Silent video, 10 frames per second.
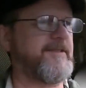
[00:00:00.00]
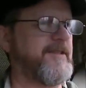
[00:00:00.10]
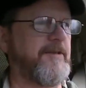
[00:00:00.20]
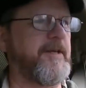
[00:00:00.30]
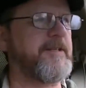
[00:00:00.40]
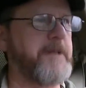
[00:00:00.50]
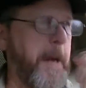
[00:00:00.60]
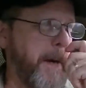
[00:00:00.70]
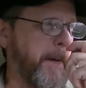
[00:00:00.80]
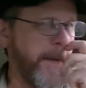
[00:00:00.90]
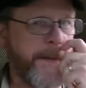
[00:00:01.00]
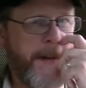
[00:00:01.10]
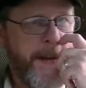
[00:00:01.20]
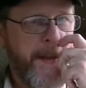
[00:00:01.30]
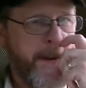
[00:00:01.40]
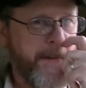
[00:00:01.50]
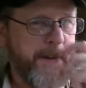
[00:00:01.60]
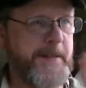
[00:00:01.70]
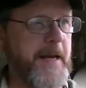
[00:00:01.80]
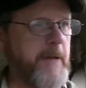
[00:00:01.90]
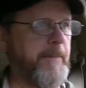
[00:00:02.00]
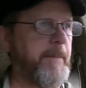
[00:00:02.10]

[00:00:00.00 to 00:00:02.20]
So that's, we'll see how that works out.